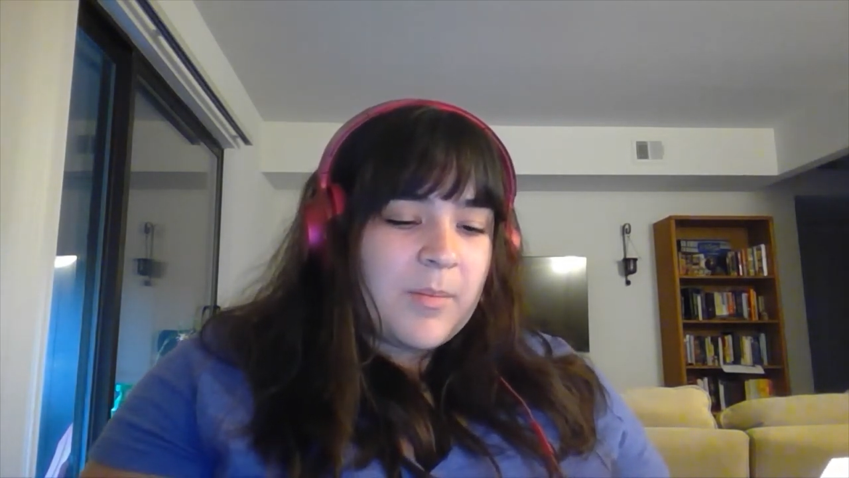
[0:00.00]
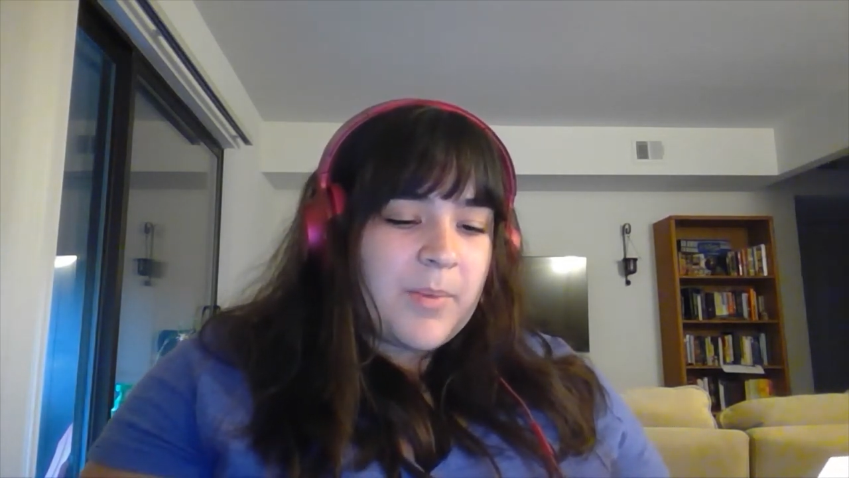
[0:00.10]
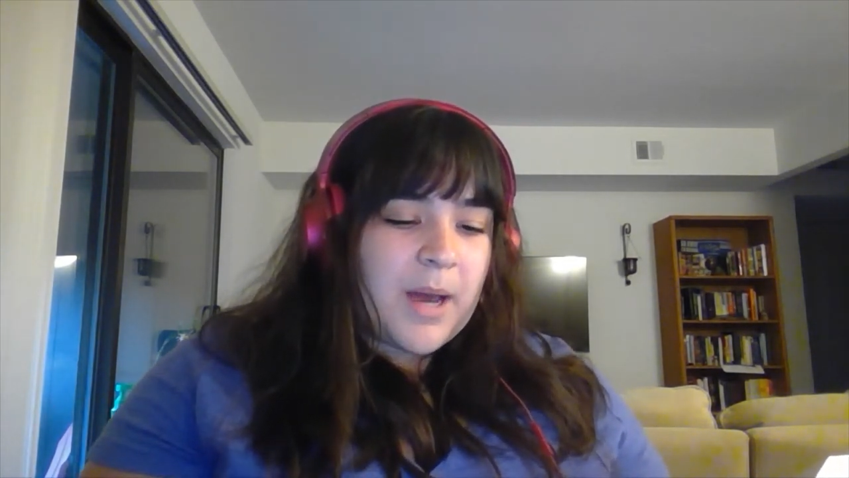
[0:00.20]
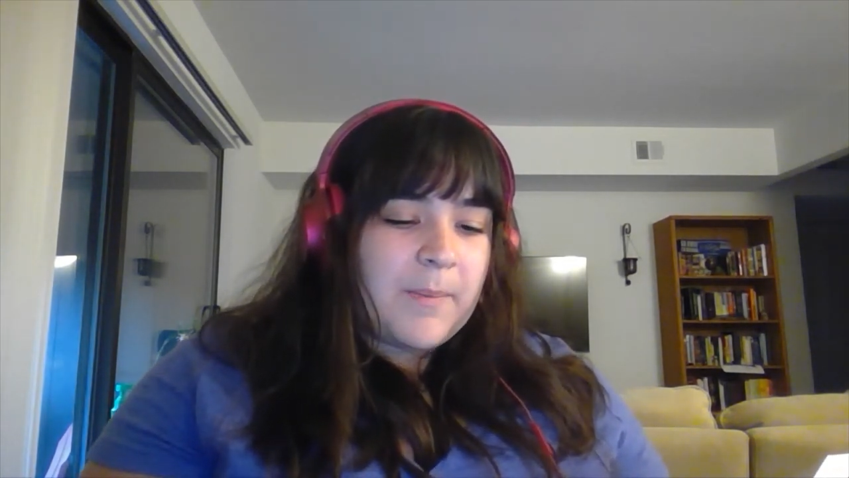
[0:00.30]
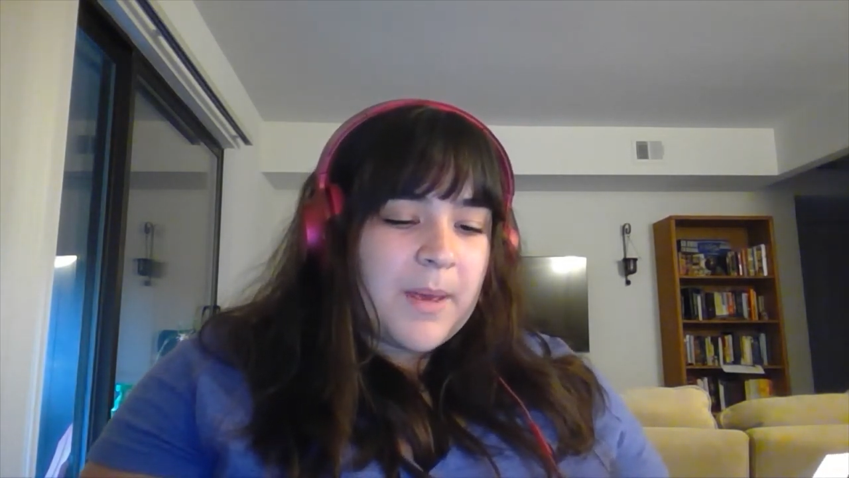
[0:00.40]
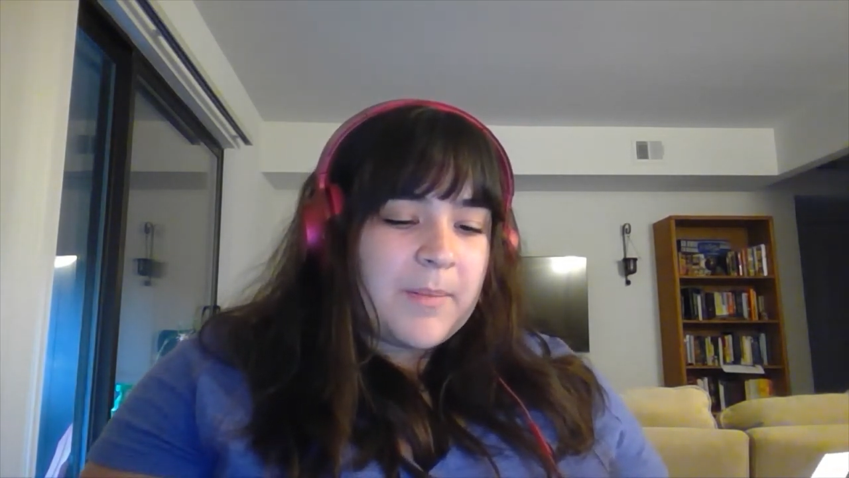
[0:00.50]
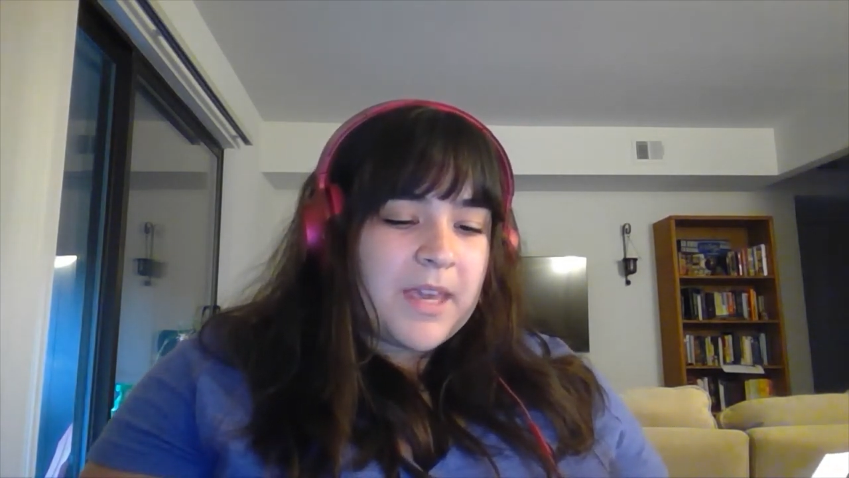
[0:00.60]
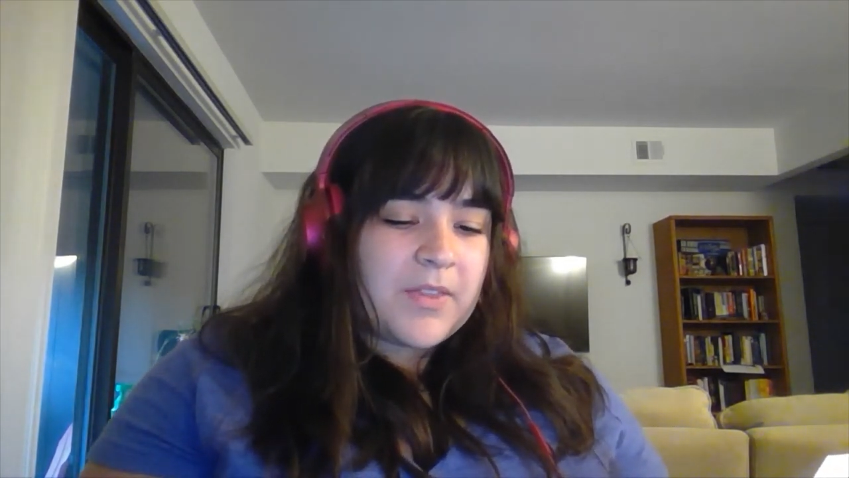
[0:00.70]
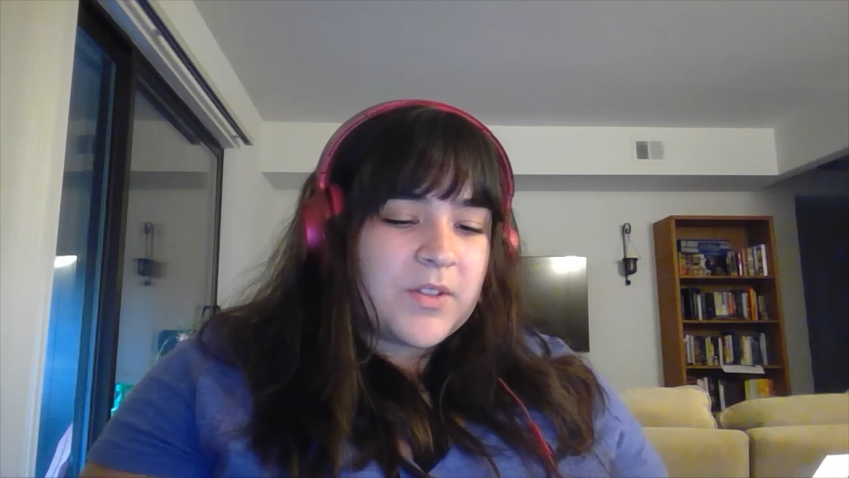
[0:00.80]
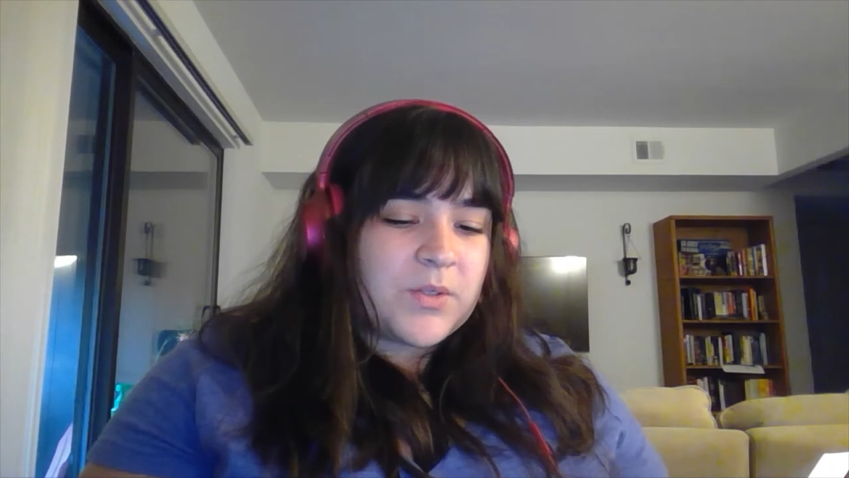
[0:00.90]
Bob met
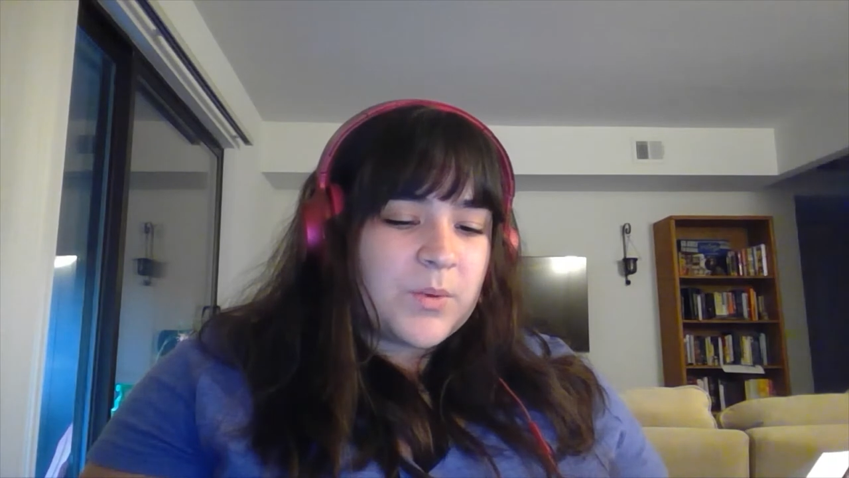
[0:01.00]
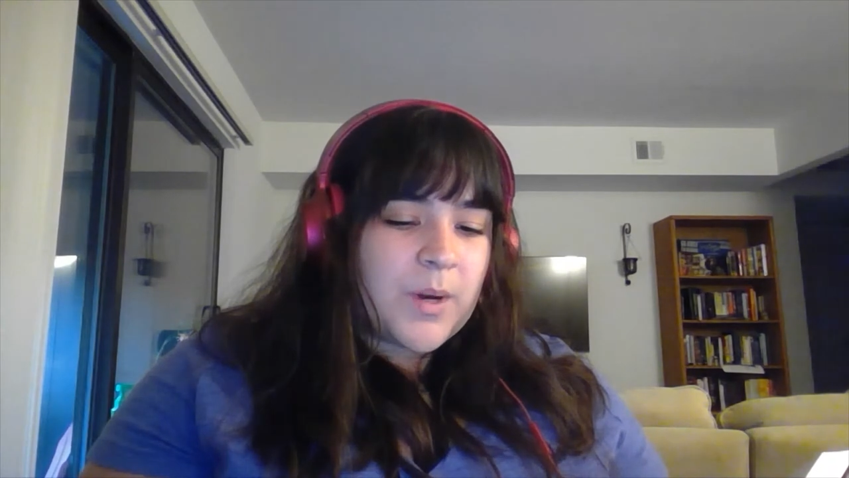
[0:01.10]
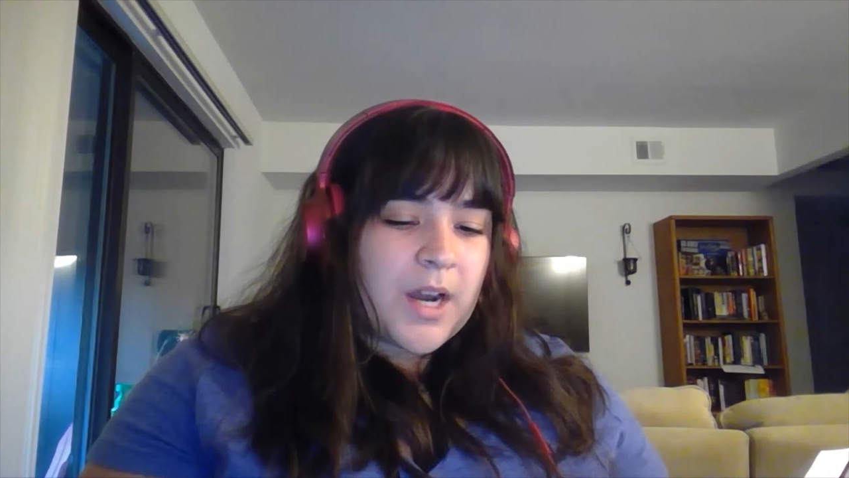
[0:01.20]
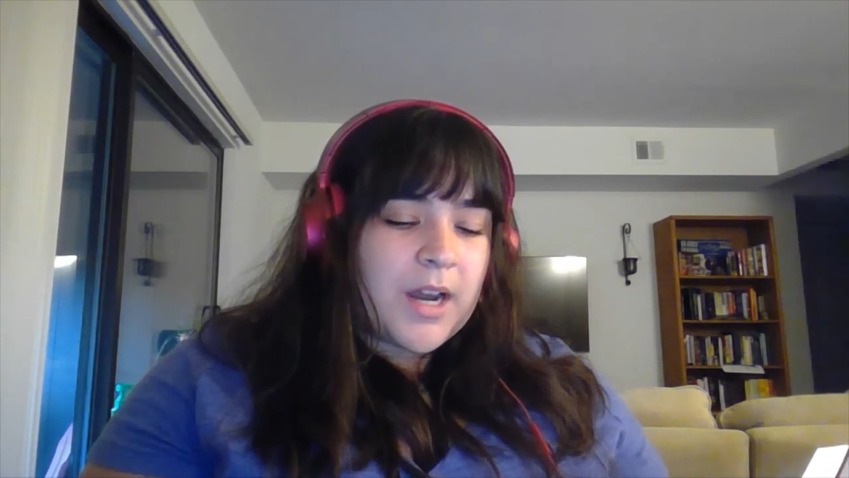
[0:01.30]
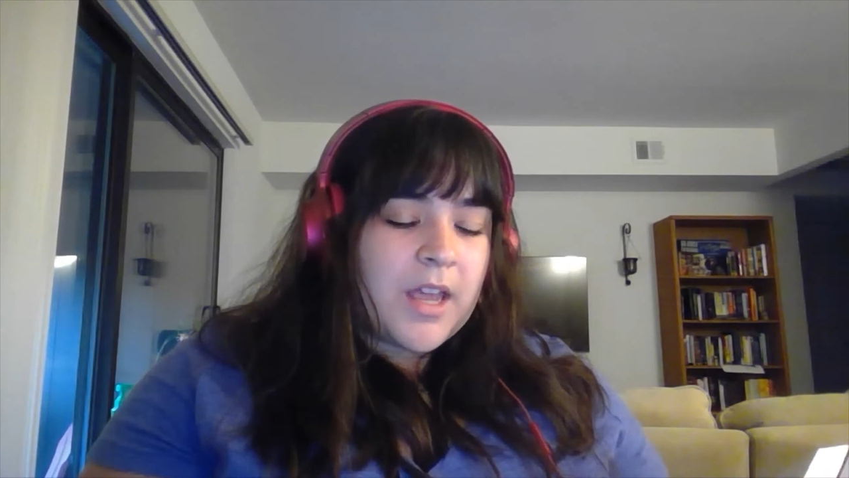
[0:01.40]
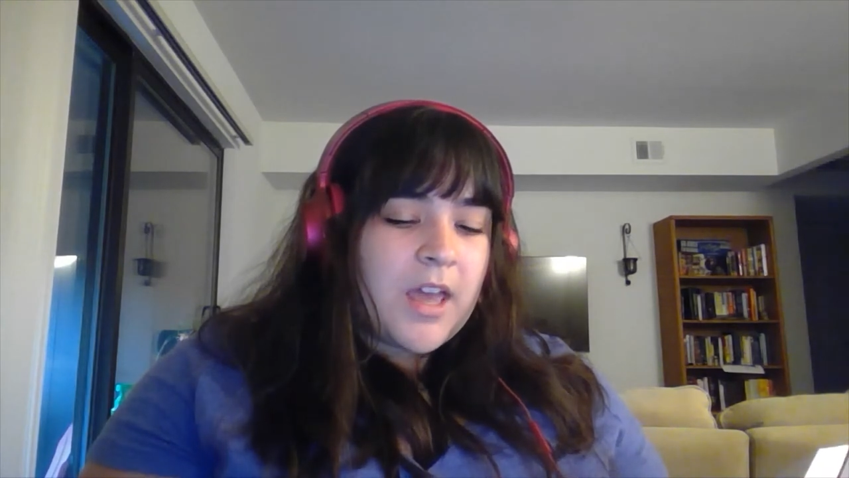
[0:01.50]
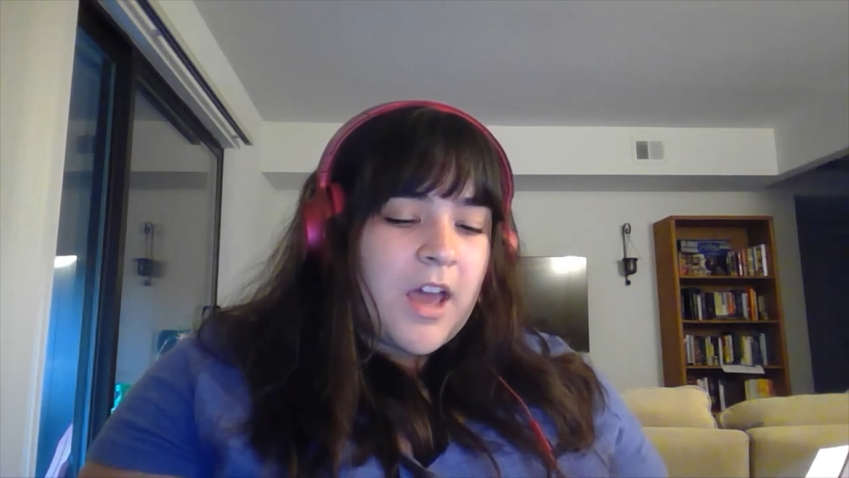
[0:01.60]
me at the door.